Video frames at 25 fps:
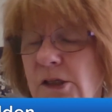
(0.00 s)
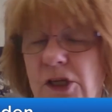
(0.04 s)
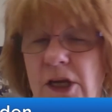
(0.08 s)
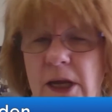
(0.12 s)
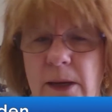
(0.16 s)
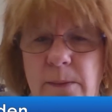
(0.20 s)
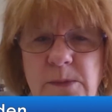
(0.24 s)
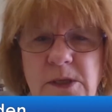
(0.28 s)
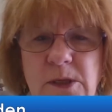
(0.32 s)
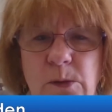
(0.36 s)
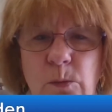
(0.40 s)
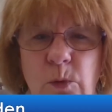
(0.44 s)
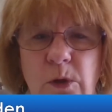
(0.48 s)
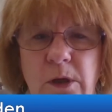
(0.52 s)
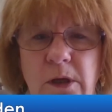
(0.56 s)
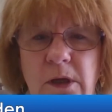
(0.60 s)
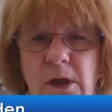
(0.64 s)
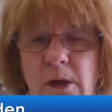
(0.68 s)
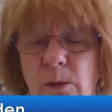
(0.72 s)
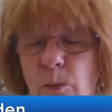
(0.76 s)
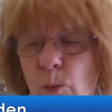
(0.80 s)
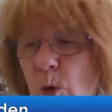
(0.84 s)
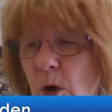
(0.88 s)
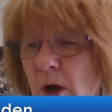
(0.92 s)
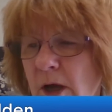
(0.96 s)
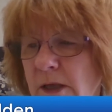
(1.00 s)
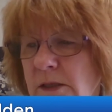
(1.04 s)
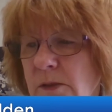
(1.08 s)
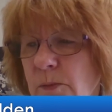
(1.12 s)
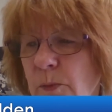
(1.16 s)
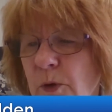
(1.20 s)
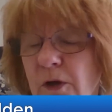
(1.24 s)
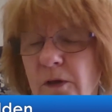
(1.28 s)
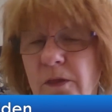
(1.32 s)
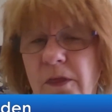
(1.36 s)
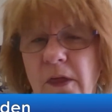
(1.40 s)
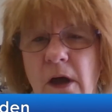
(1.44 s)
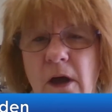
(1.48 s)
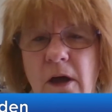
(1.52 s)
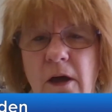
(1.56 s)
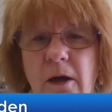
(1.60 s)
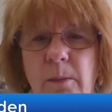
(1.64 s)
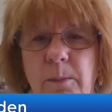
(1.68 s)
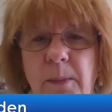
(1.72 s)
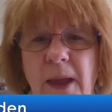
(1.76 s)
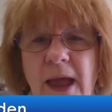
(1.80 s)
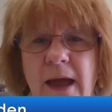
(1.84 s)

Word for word: James and William Wadsworth um,